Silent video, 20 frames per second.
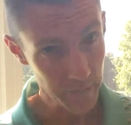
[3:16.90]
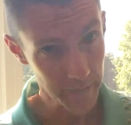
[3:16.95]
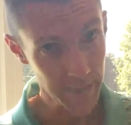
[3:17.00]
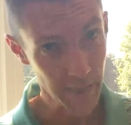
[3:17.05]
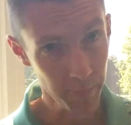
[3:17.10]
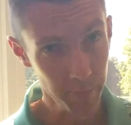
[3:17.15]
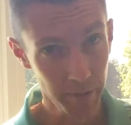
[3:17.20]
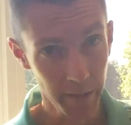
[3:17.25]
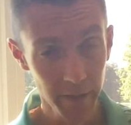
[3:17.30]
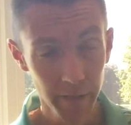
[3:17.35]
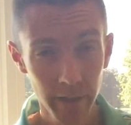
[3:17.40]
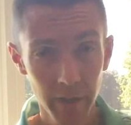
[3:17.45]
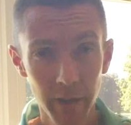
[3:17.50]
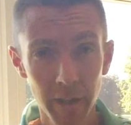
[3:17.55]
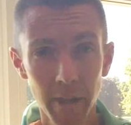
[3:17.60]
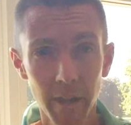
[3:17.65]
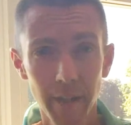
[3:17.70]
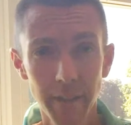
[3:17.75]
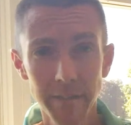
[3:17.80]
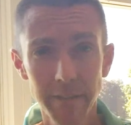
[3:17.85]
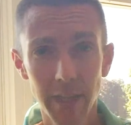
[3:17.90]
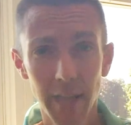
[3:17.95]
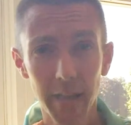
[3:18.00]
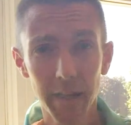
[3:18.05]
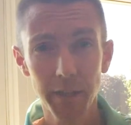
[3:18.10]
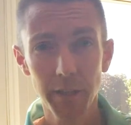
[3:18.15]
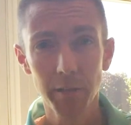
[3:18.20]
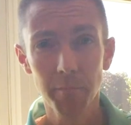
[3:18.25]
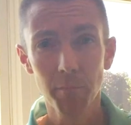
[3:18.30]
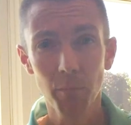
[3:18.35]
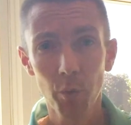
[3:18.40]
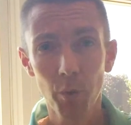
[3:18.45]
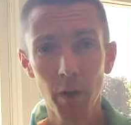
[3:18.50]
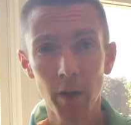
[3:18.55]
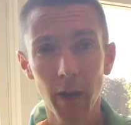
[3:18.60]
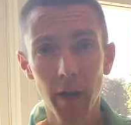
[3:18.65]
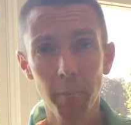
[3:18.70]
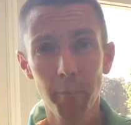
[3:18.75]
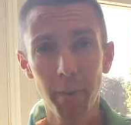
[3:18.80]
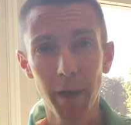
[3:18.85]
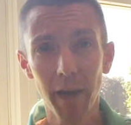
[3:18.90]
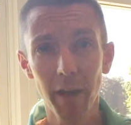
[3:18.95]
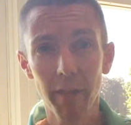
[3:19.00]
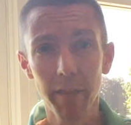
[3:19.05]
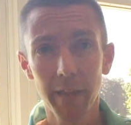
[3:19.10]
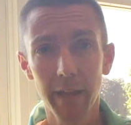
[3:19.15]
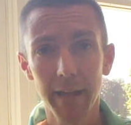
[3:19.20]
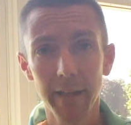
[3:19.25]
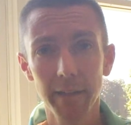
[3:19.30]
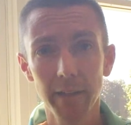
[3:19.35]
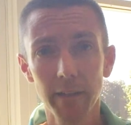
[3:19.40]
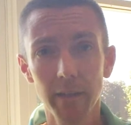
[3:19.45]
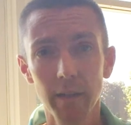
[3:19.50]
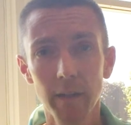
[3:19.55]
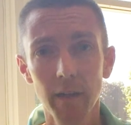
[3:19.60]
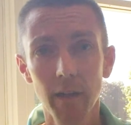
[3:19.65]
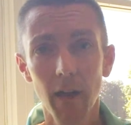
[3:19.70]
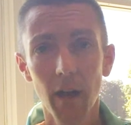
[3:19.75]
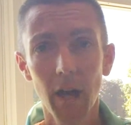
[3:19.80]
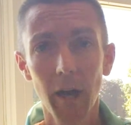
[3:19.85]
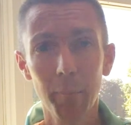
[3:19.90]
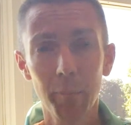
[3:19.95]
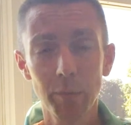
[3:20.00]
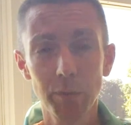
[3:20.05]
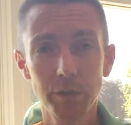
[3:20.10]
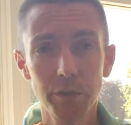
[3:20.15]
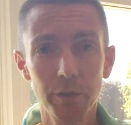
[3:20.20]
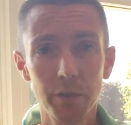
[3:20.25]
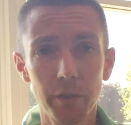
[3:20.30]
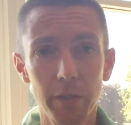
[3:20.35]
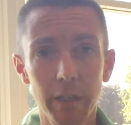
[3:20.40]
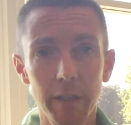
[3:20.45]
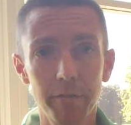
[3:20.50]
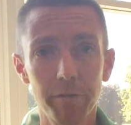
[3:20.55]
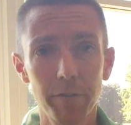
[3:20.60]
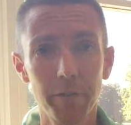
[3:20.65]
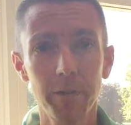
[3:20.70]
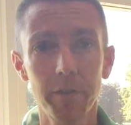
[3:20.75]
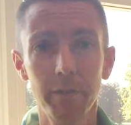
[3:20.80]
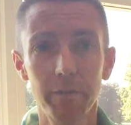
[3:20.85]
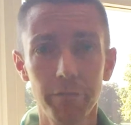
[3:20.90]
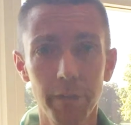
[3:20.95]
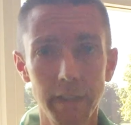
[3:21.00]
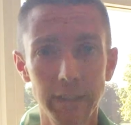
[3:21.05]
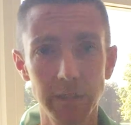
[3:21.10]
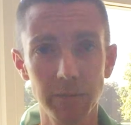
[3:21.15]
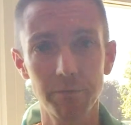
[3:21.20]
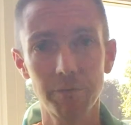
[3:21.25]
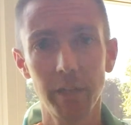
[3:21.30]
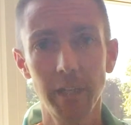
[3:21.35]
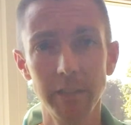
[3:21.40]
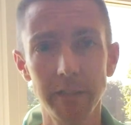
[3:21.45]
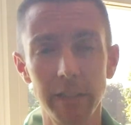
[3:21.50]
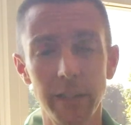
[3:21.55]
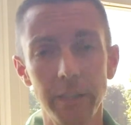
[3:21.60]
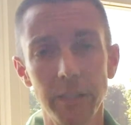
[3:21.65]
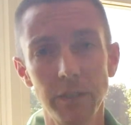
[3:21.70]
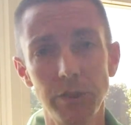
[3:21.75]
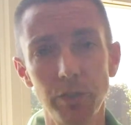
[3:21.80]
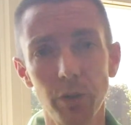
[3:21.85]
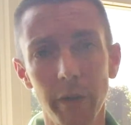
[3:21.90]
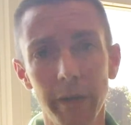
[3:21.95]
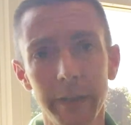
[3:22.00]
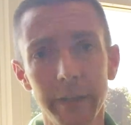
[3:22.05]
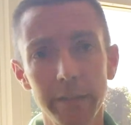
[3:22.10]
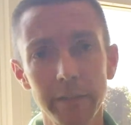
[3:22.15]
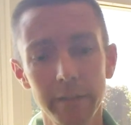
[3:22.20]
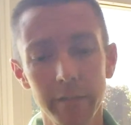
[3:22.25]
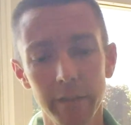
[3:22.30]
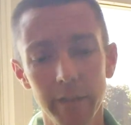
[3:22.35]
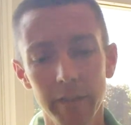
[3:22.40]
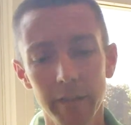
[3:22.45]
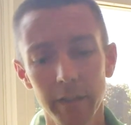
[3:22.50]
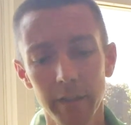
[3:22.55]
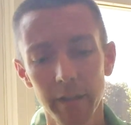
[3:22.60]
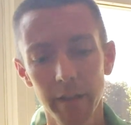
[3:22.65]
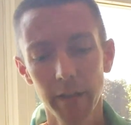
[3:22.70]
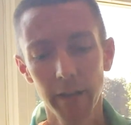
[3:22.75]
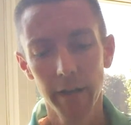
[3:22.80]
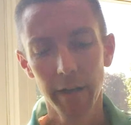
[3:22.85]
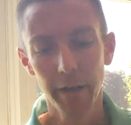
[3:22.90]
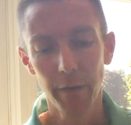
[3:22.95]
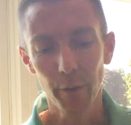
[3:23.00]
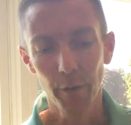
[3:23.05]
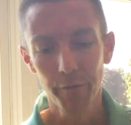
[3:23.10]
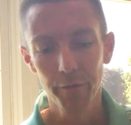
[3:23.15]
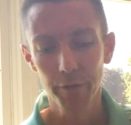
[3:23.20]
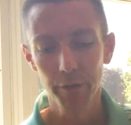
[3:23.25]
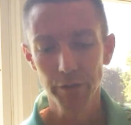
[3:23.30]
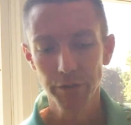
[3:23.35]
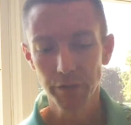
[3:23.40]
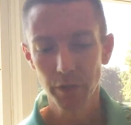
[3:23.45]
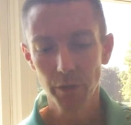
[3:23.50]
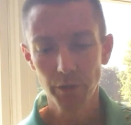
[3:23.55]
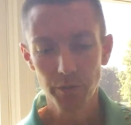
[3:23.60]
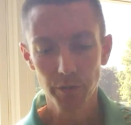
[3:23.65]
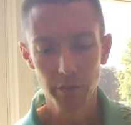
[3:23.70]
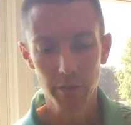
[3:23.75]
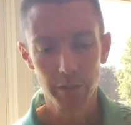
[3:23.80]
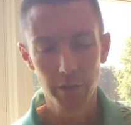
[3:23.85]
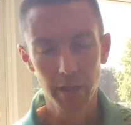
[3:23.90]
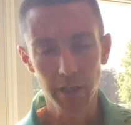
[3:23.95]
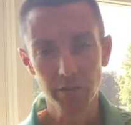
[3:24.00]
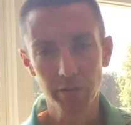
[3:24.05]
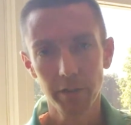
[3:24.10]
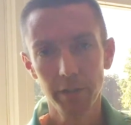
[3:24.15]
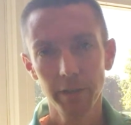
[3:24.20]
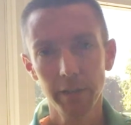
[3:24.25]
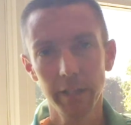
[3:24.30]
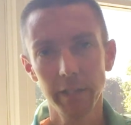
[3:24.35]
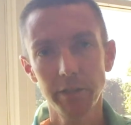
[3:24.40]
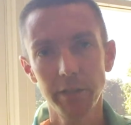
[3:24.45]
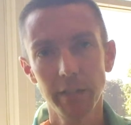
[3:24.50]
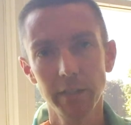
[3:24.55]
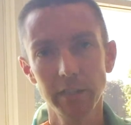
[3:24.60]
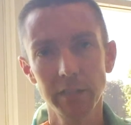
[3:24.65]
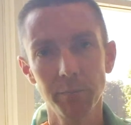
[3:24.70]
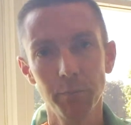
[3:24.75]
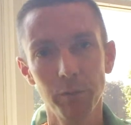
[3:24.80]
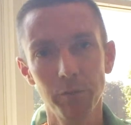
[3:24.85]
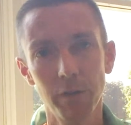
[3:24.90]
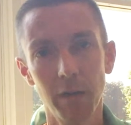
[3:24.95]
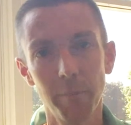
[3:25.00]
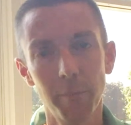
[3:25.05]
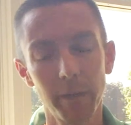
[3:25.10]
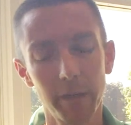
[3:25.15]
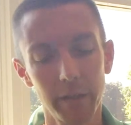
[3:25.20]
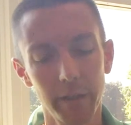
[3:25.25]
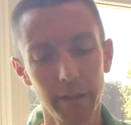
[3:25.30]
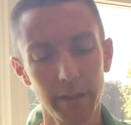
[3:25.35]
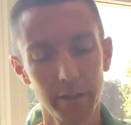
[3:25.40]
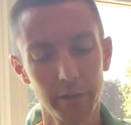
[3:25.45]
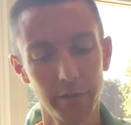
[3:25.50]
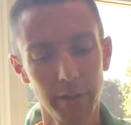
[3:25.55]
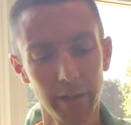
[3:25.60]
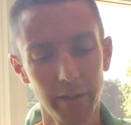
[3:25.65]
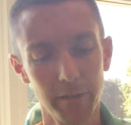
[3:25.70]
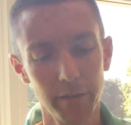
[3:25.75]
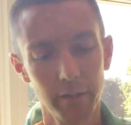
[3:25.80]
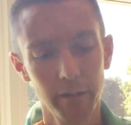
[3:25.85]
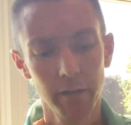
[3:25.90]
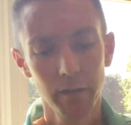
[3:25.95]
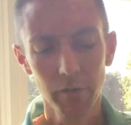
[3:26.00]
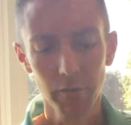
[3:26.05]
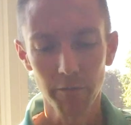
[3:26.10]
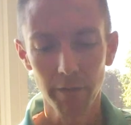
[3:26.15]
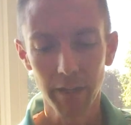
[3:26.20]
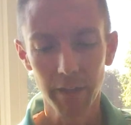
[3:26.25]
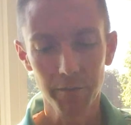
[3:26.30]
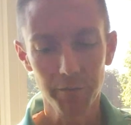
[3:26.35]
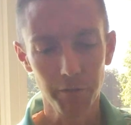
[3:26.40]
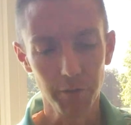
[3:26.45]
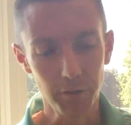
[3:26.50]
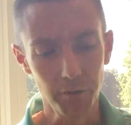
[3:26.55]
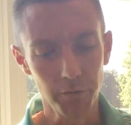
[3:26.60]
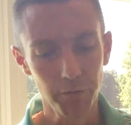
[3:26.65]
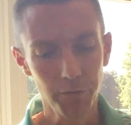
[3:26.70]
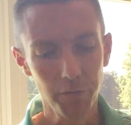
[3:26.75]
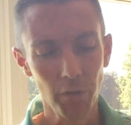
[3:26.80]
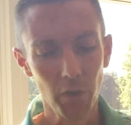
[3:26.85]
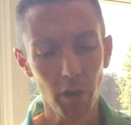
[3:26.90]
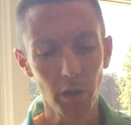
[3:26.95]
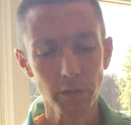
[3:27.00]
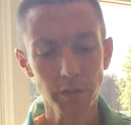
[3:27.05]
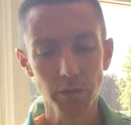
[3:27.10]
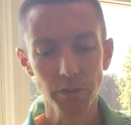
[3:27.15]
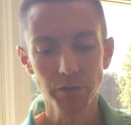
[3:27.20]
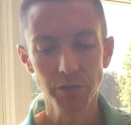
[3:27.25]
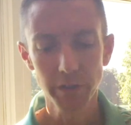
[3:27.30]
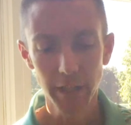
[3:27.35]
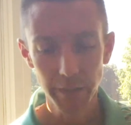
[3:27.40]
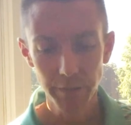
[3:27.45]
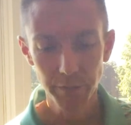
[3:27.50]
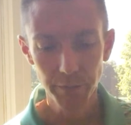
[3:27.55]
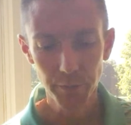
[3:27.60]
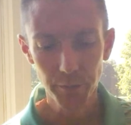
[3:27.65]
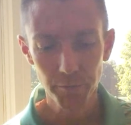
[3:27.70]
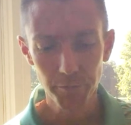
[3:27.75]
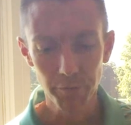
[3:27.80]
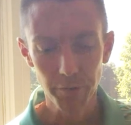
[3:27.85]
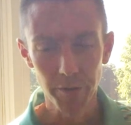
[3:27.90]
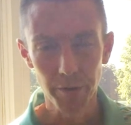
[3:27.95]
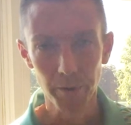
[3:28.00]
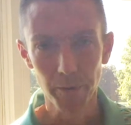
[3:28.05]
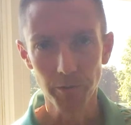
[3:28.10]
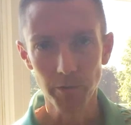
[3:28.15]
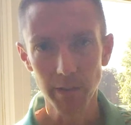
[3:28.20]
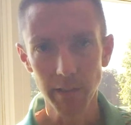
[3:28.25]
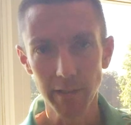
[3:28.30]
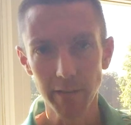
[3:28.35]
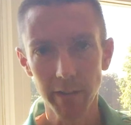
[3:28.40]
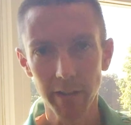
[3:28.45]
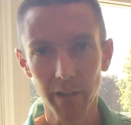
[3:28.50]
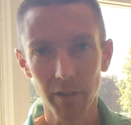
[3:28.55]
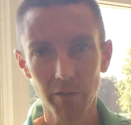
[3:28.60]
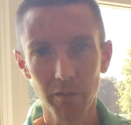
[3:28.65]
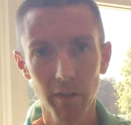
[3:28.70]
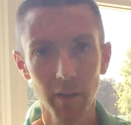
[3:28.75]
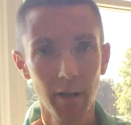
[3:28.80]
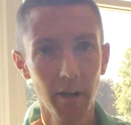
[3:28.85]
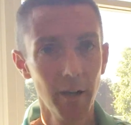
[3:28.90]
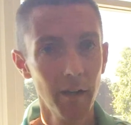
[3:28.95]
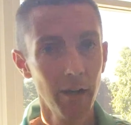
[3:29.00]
week, I'll be telling you more about that opportunity for you to invite some friends in to join us, or if you're a social introductory, you get a chance to move up at a great rate for the fall. So stay tuned for those details.